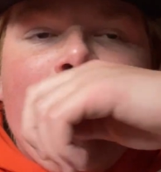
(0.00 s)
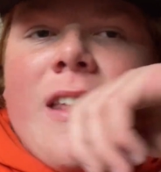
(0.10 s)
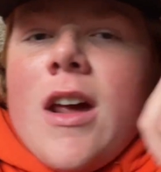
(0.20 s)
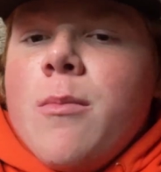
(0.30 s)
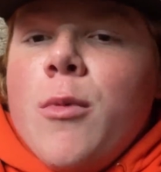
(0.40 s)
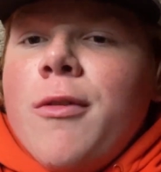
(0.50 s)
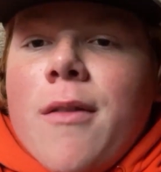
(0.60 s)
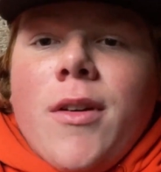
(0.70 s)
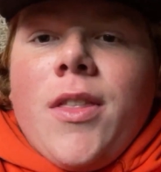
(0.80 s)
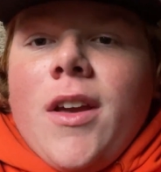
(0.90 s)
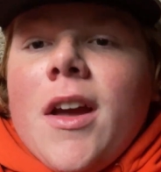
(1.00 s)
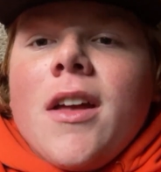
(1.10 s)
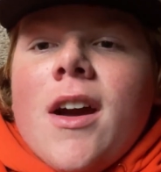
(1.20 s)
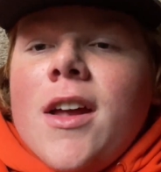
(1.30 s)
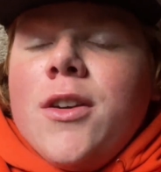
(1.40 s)
and I had moved everything.
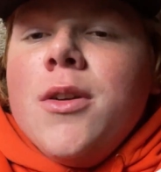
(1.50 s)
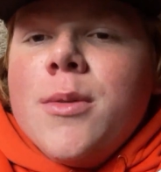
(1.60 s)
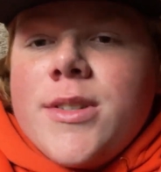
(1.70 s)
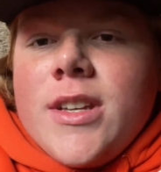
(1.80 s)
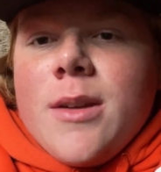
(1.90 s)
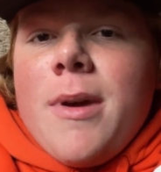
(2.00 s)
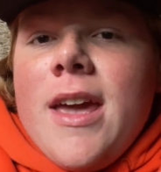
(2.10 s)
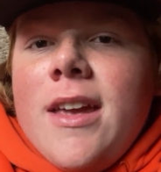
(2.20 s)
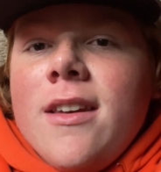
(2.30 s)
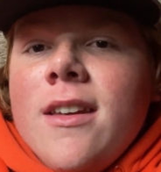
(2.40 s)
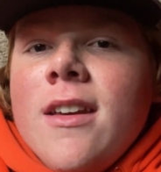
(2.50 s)
I knew he was gonna paint.